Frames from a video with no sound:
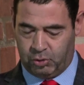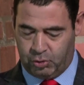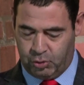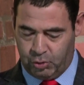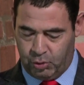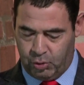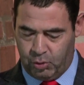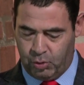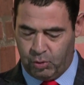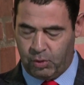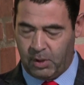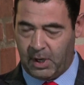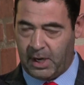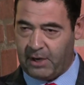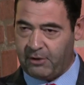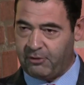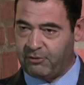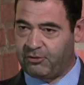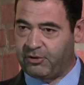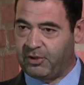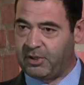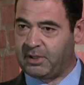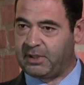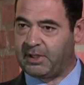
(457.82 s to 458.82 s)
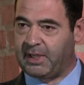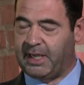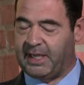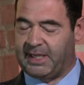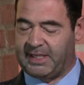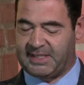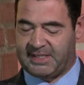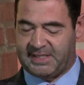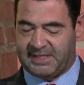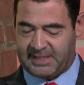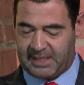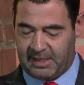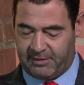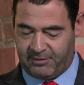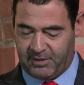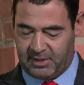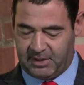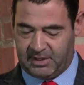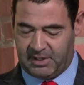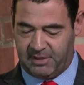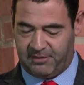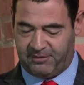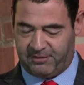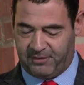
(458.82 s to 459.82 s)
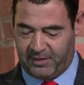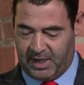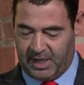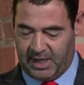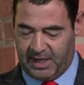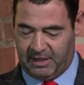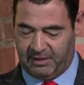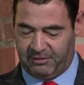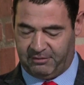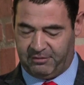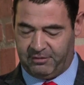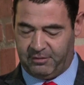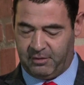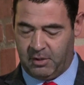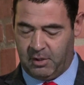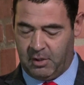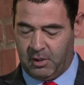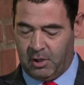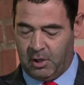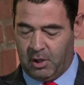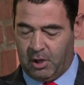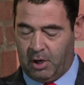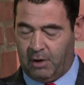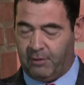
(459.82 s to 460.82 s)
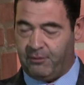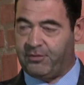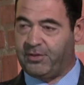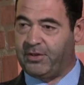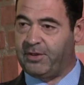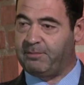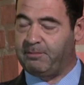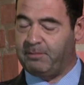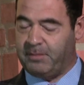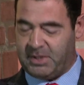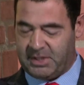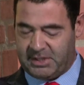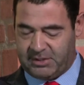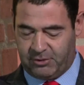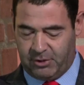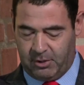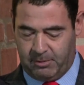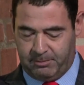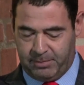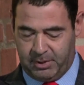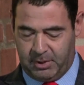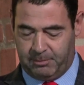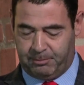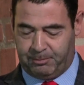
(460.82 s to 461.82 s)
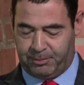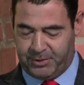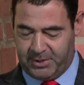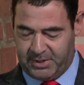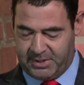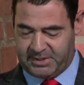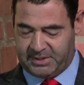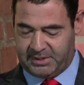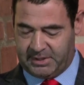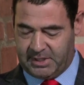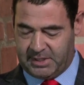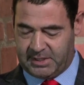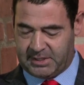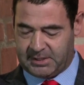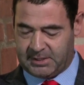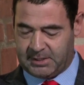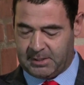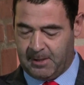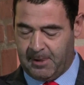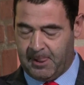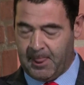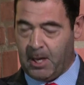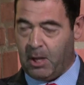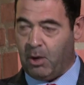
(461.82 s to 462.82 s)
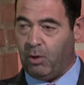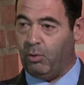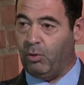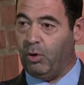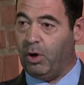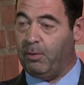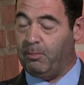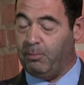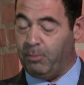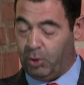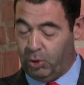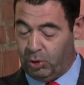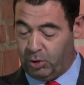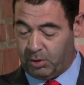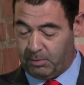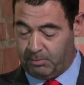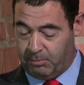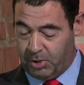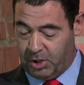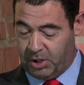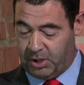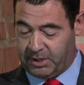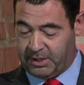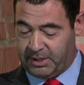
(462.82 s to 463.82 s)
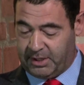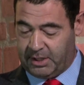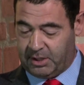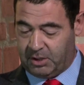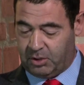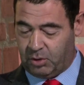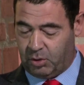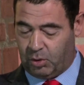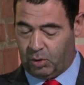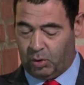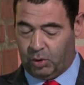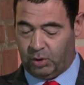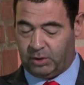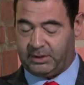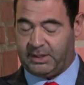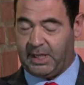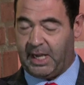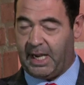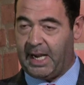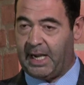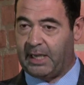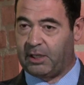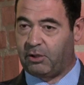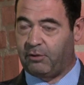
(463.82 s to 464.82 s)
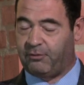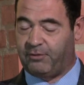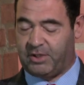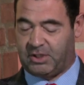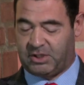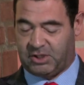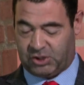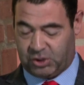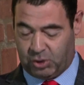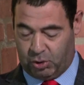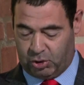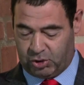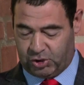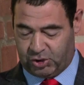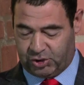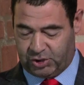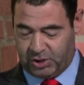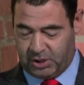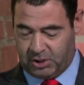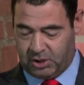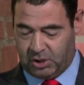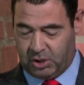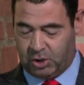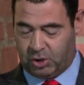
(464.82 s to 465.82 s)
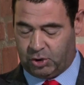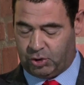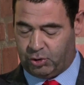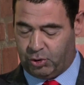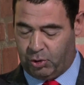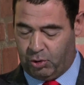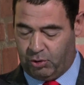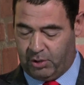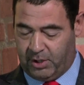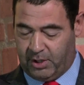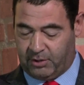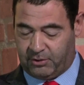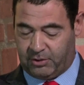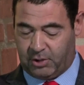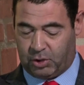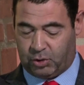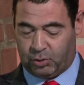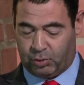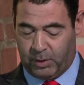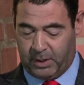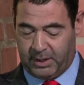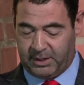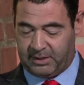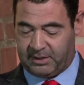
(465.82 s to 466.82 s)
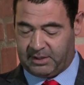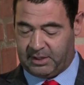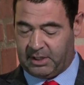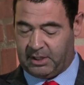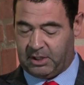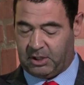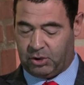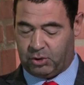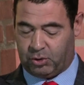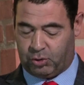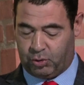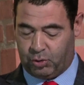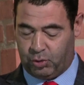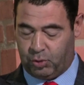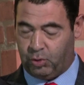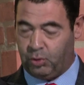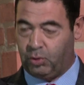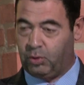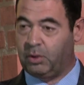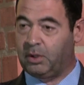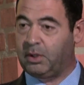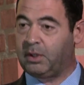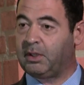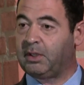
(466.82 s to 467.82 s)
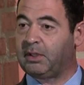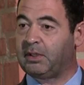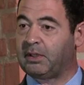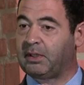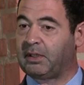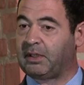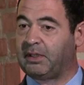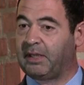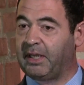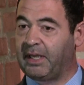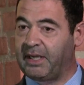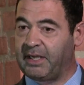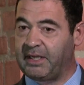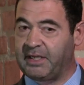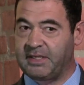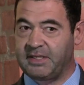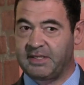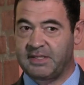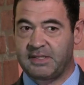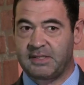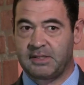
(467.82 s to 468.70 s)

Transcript: 275 of the miserable prisoners were murdered or died of exhaustion during the 22 days.